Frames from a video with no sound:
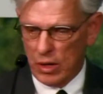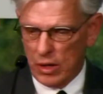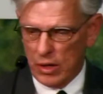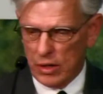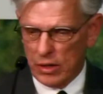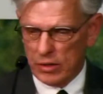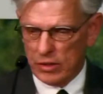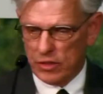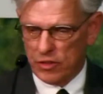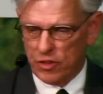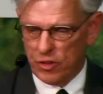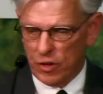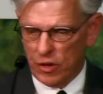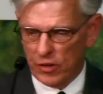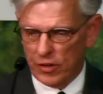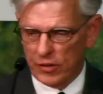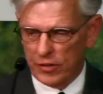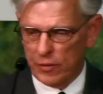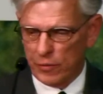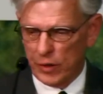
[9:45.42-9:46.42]
Did you know
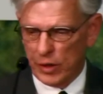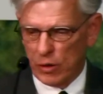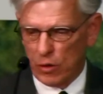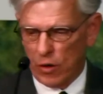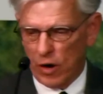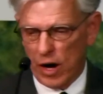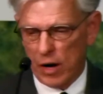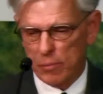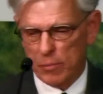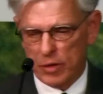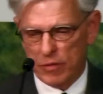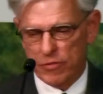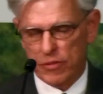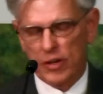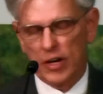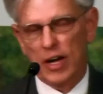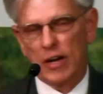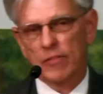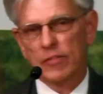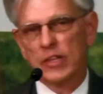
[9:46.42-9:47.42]
that the requirement for
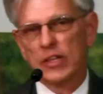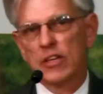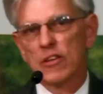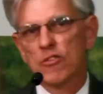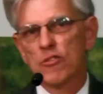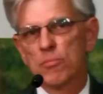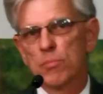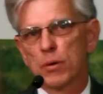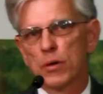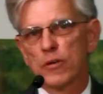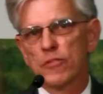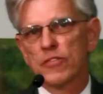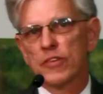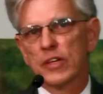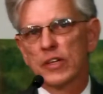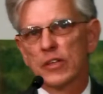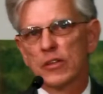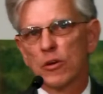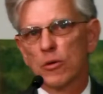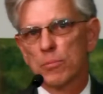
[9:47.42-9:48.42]
heaven is
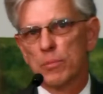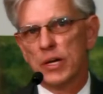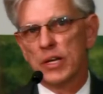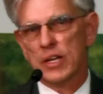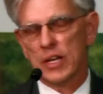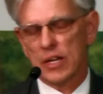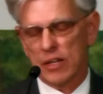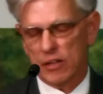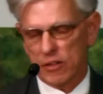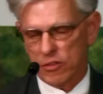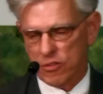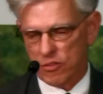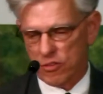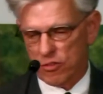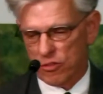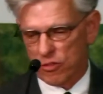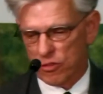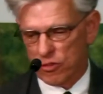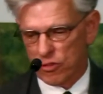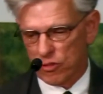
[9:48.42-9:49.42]
perfect
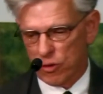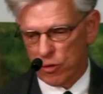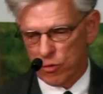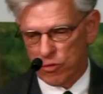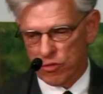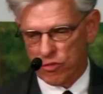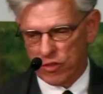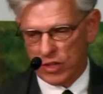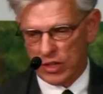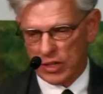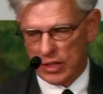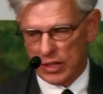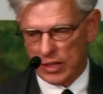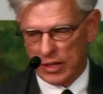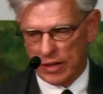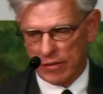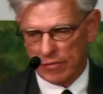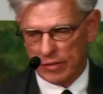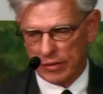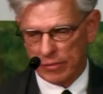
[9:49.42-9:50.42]
obedience? There's no sin in
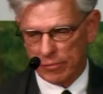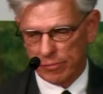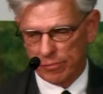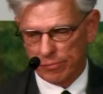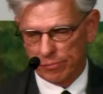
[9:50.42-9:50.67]
heaven.